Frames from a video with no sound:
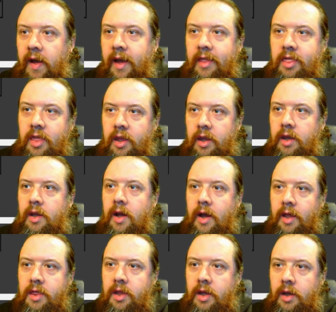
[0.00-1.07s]
I think
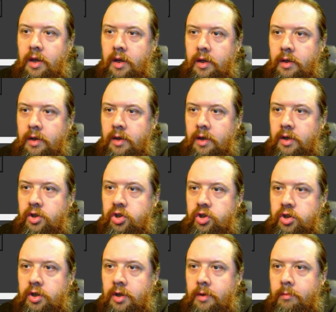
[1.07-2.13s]
Ninja
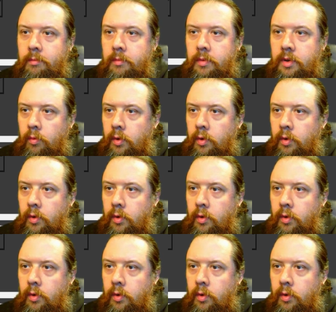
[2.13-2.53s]
Jim